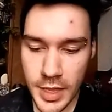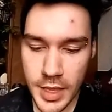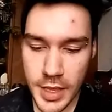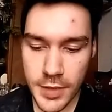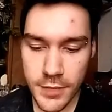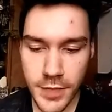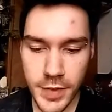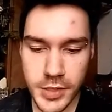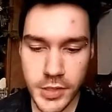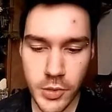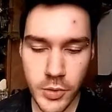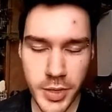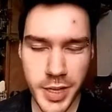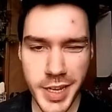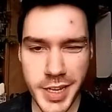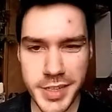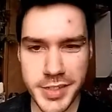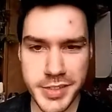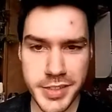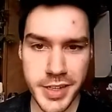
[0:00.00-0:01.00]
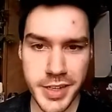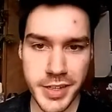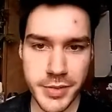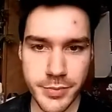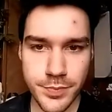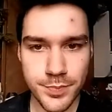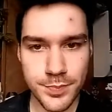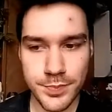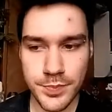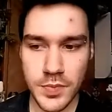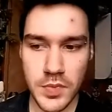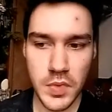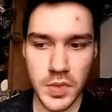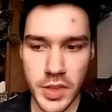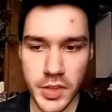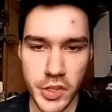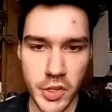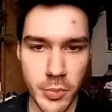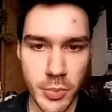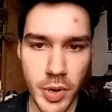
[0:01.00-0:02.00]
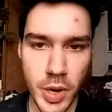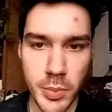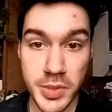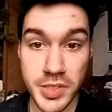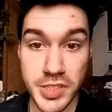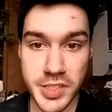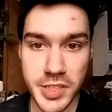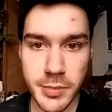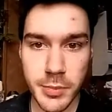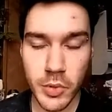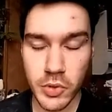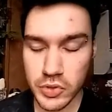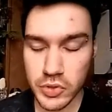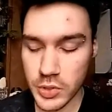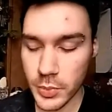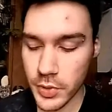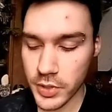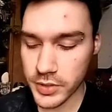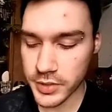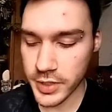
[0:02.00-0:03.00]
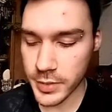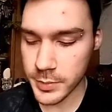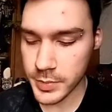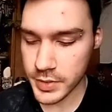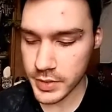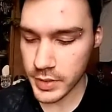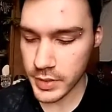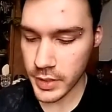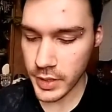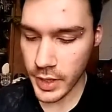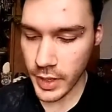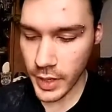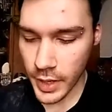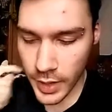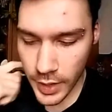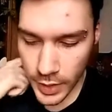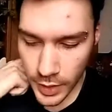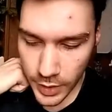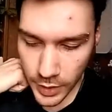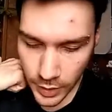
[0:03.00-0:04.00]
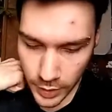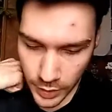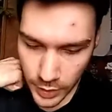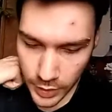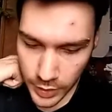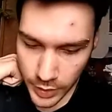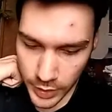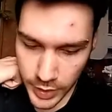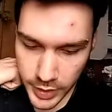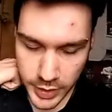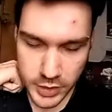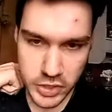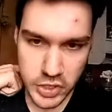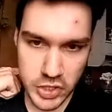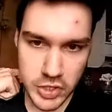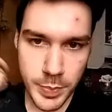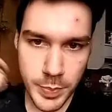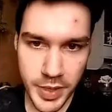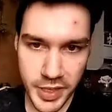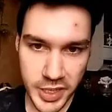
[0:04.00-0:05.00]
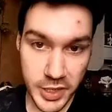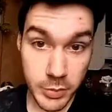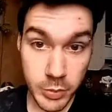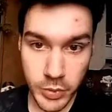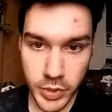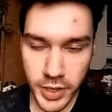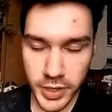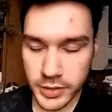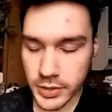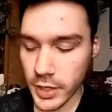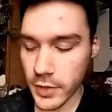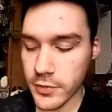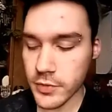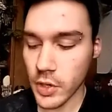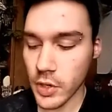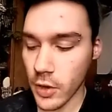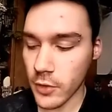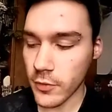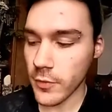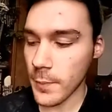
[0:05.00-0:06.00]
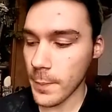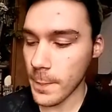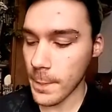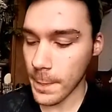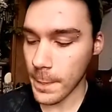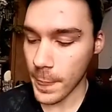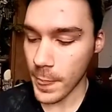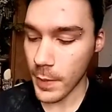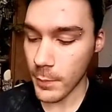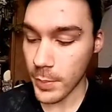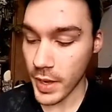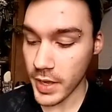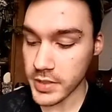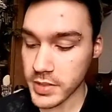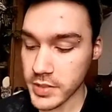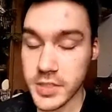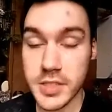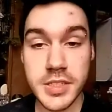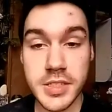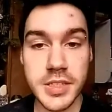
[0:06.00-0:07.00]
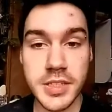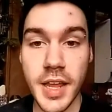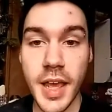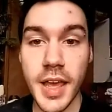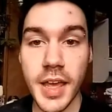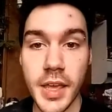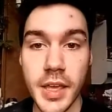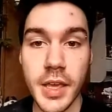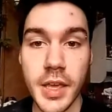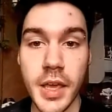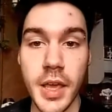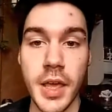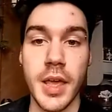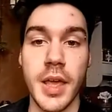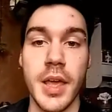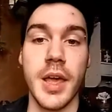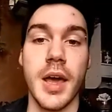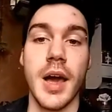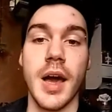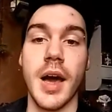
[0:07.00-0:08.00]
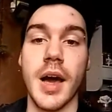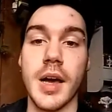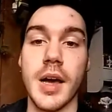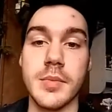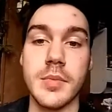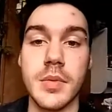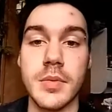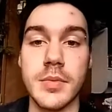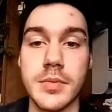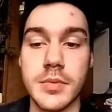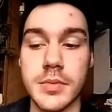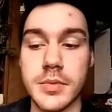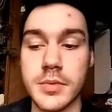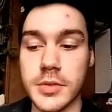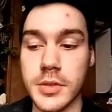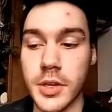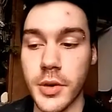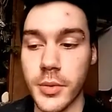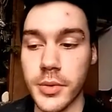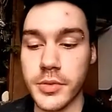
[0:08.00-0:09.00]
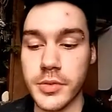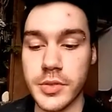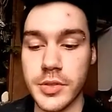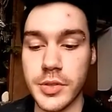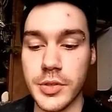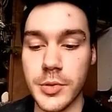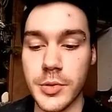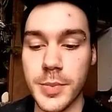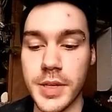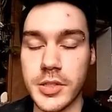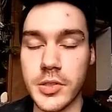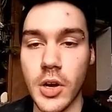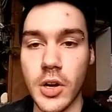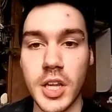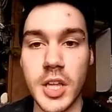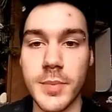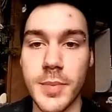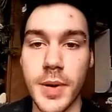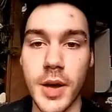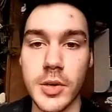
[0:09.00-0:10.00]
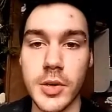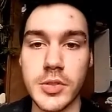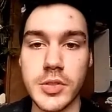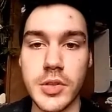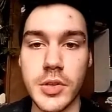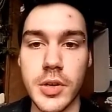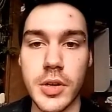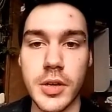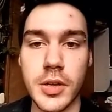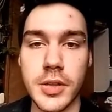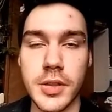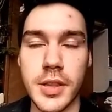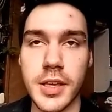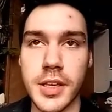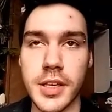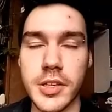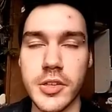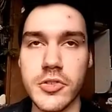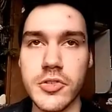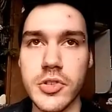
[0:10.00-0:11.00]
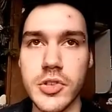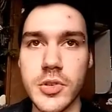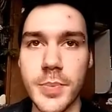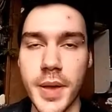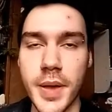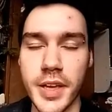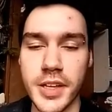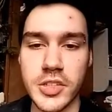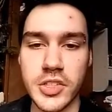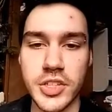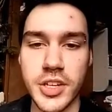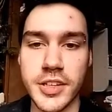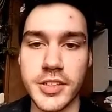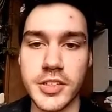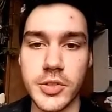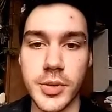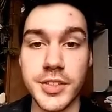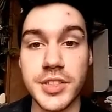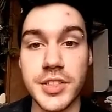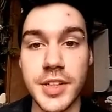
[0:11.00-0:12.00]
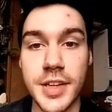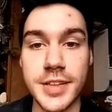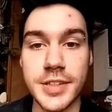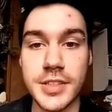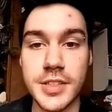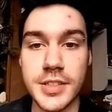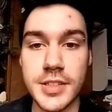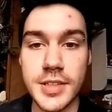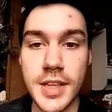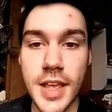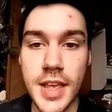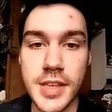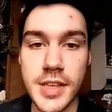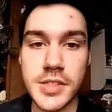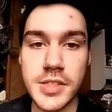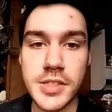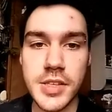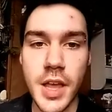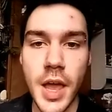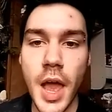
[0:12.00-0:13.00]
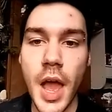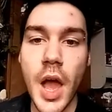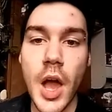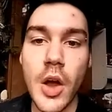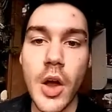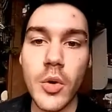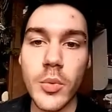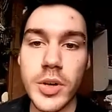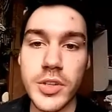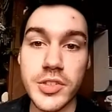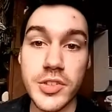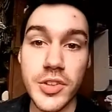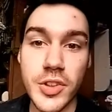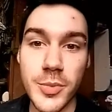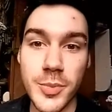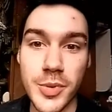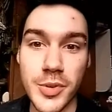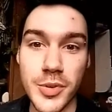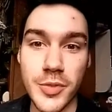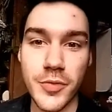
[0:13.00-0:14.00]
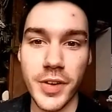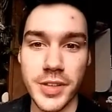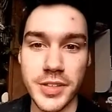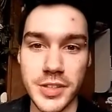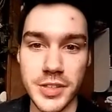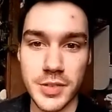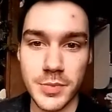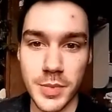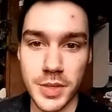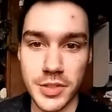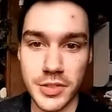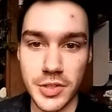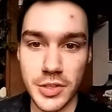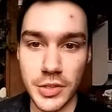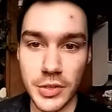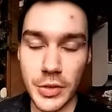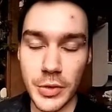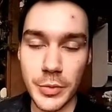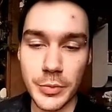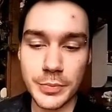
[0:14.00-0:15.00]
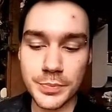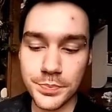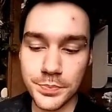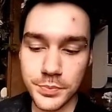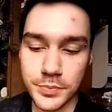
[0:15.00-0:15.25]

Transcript: If I don't get it done, then you'll probably see multiple clips, and I'll just pick up where I left off. But today, I'm going to be talking about the YouTube Pagan Challenge question that says, what do the moon phases mean to you?